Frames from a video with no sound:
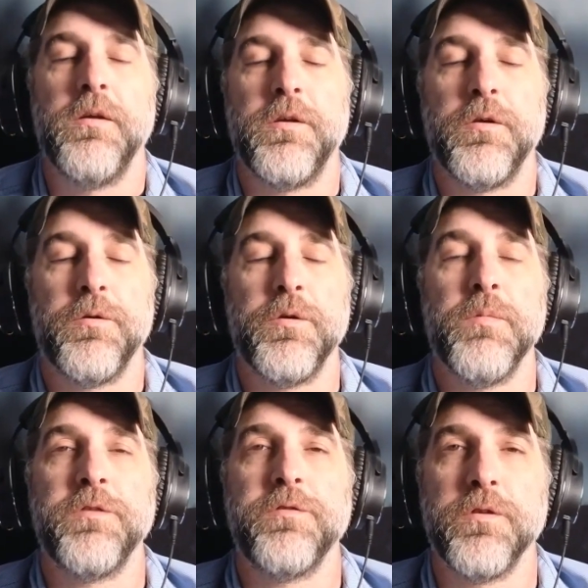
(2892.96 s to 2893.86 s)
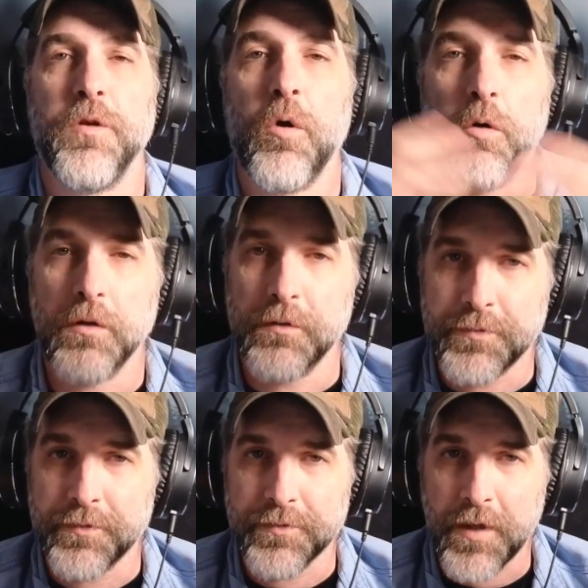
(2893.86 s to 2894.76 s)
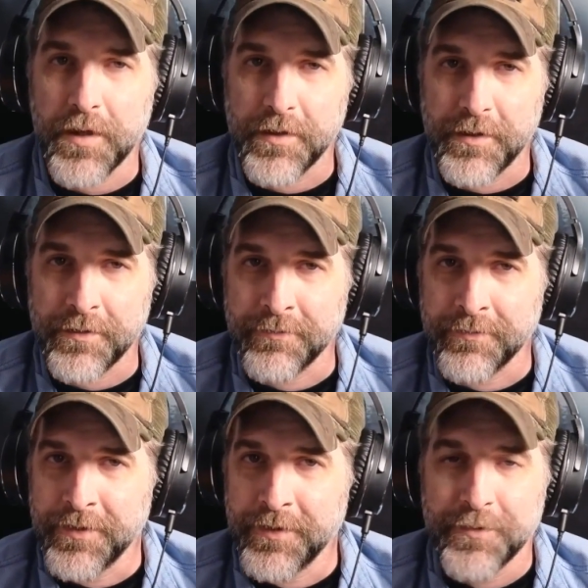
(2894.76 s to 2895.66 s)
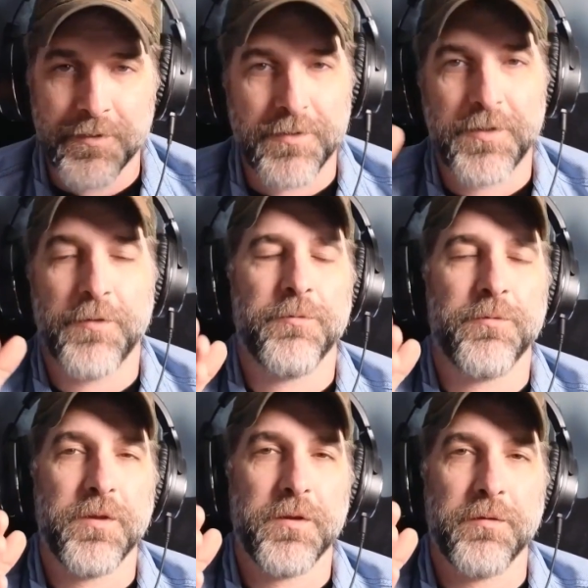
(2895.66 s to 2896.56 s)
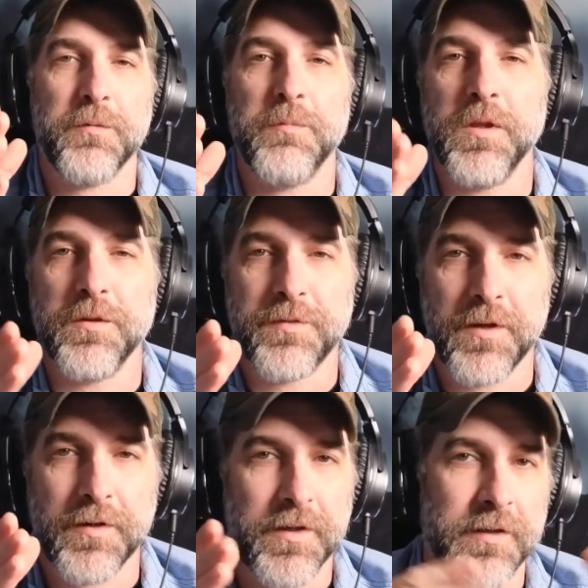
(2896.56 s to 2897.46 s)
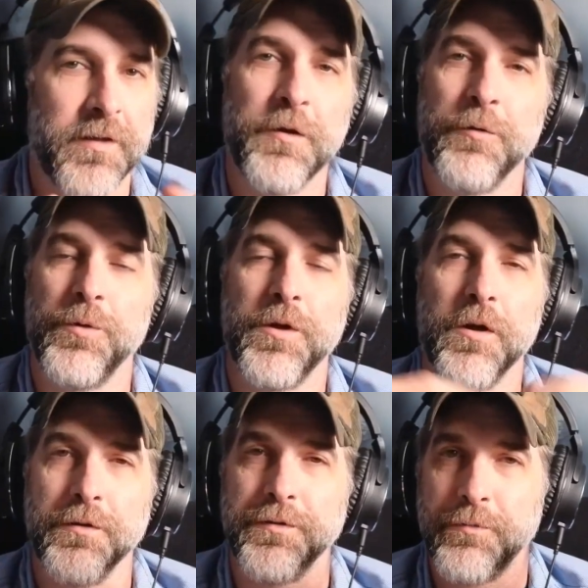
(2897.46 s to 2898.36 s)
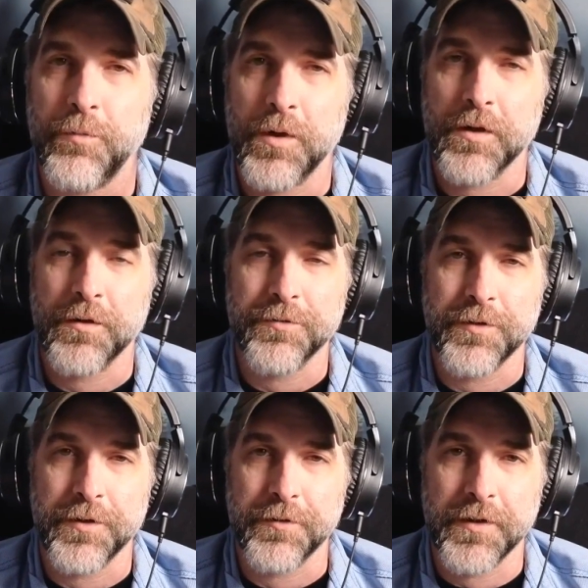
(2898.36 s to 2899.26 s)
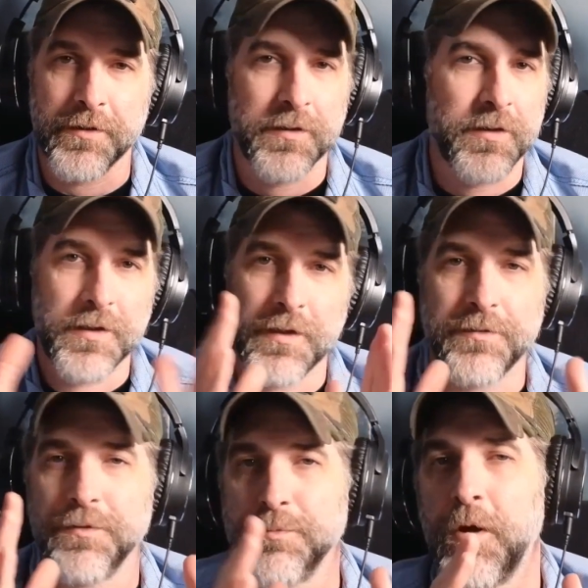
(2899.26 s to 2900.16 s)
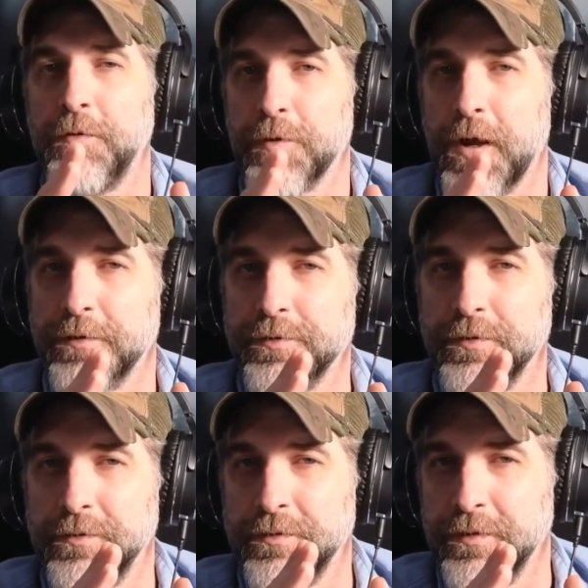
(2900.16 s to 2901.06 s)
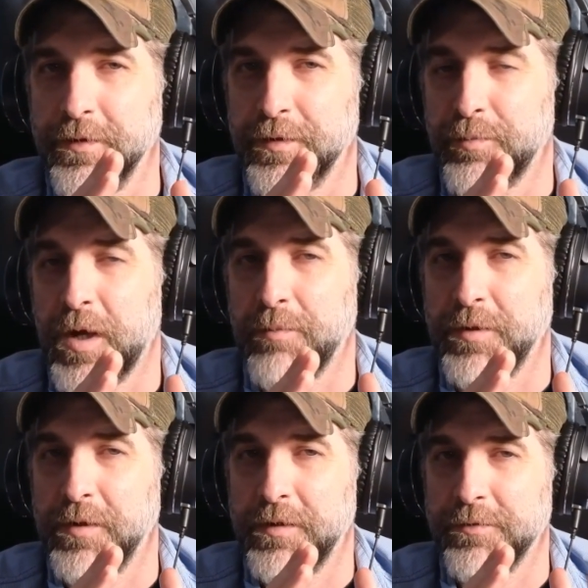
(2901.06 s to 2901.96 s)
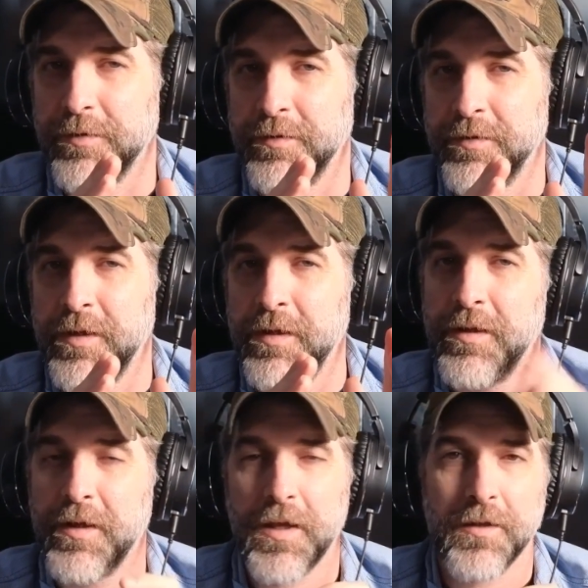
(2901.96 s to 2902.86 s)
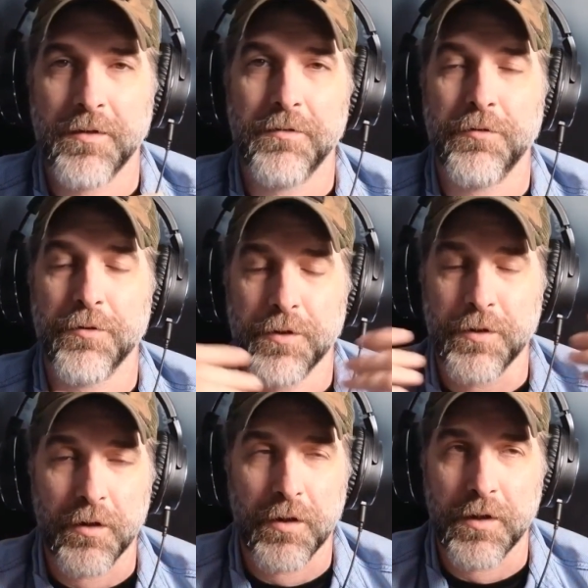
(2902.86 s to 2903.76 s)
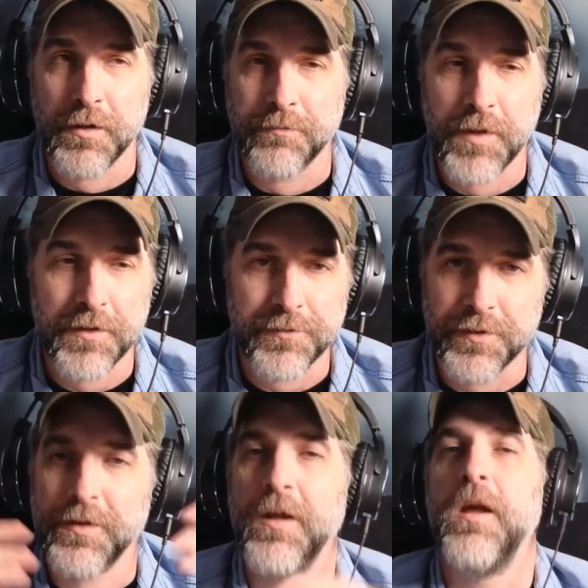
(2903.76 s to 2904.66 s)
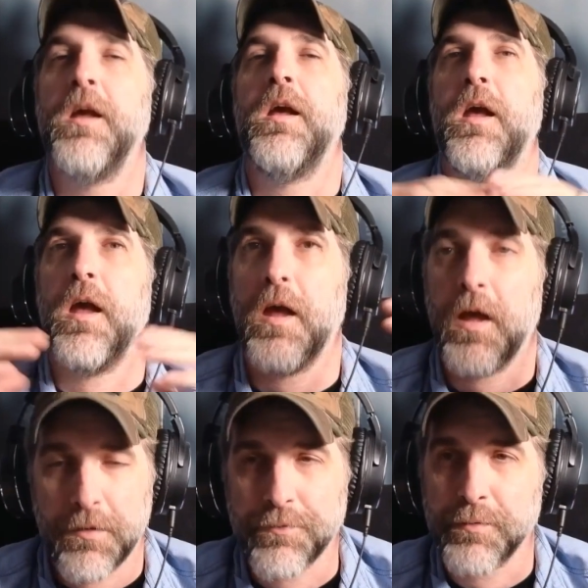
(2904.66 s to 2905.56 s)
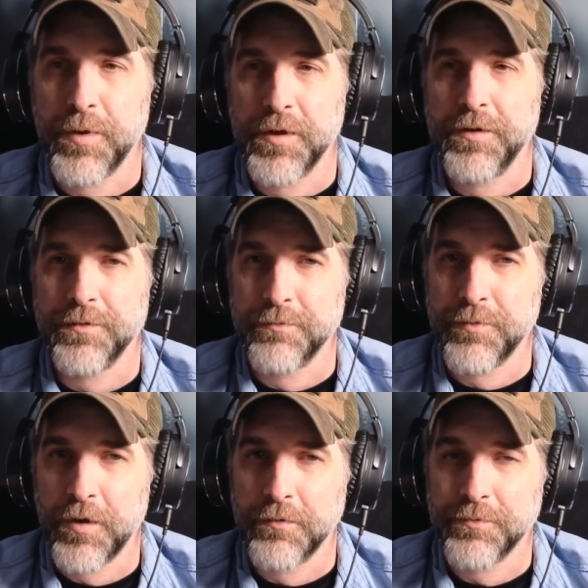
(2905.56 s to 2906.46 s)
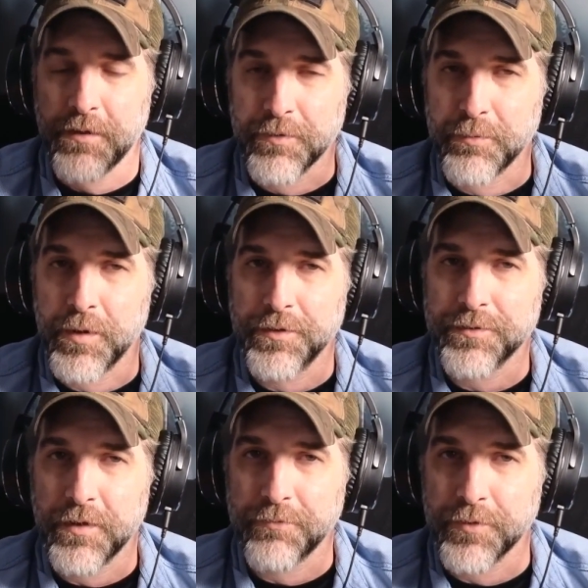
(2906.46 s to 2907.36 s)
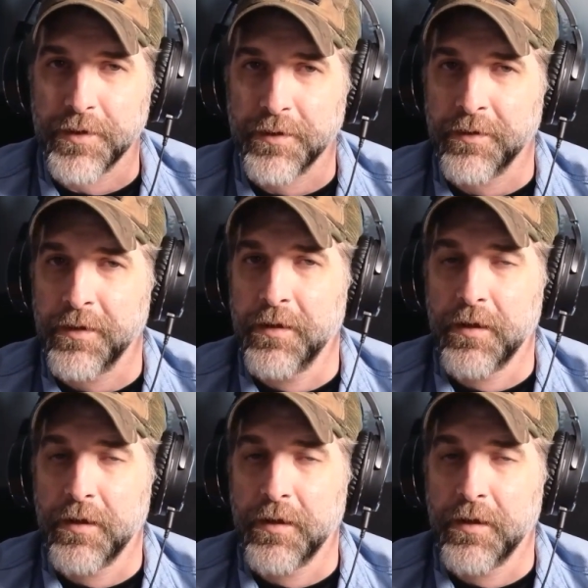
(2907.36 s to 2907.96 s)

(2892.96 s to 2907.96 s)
You know, you mentioned whole of society. You know, the military, regardless of what country you're in, is a small fraction of the population. And during an invasion, everybody's involved, everybody's suffering.